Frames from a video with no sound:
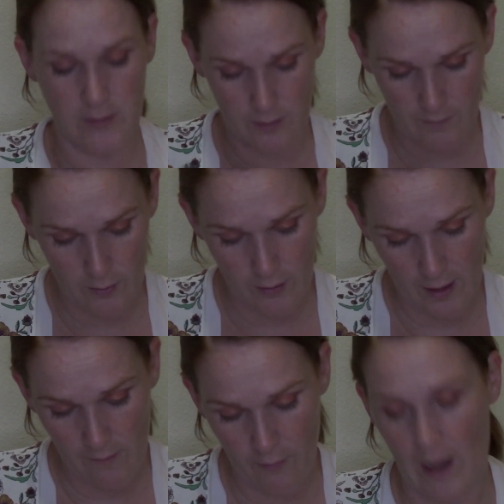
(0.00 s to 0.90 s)
So if you're
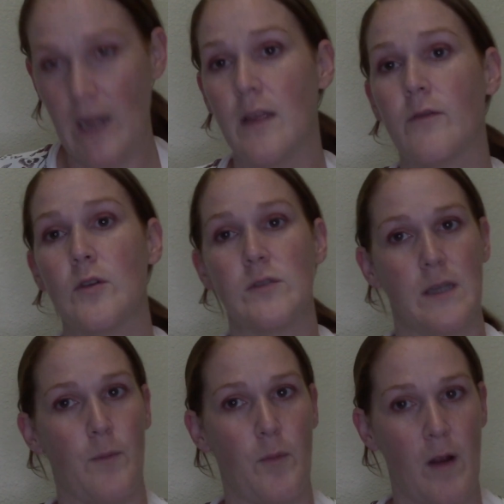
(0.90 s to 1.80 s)
looking for any of those
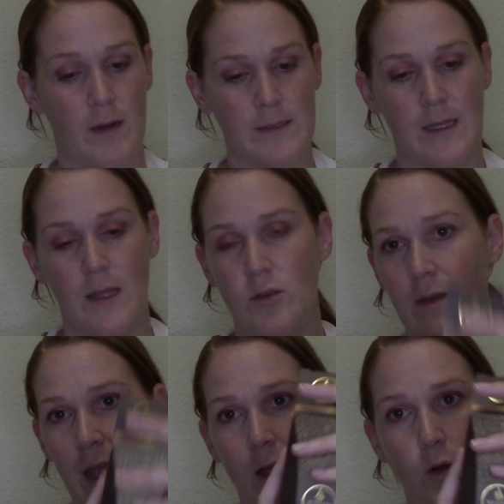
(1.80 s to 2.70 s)
type of products, you
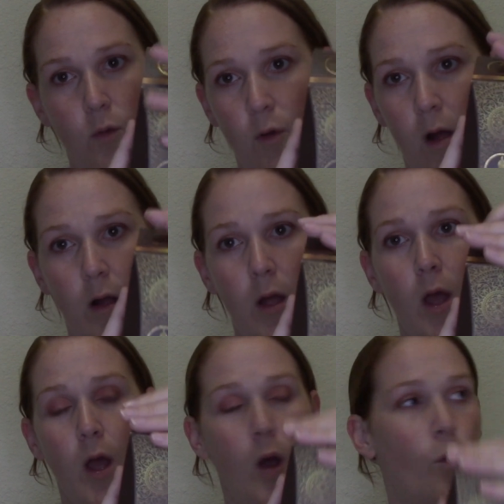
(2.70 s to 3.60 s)
can't go wrong
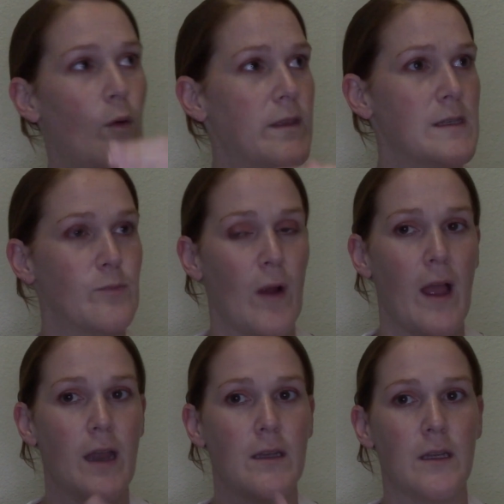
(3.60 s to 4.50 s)
with this
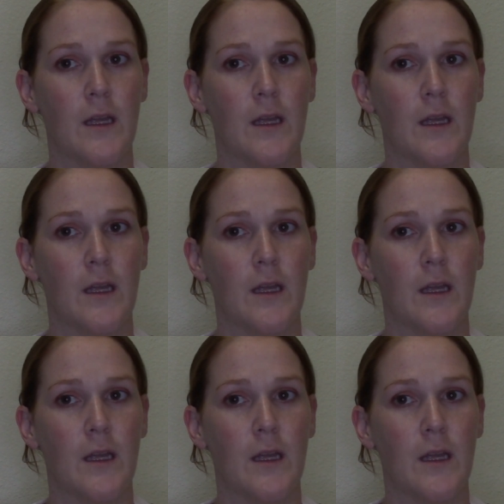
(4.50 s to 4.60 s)
brand.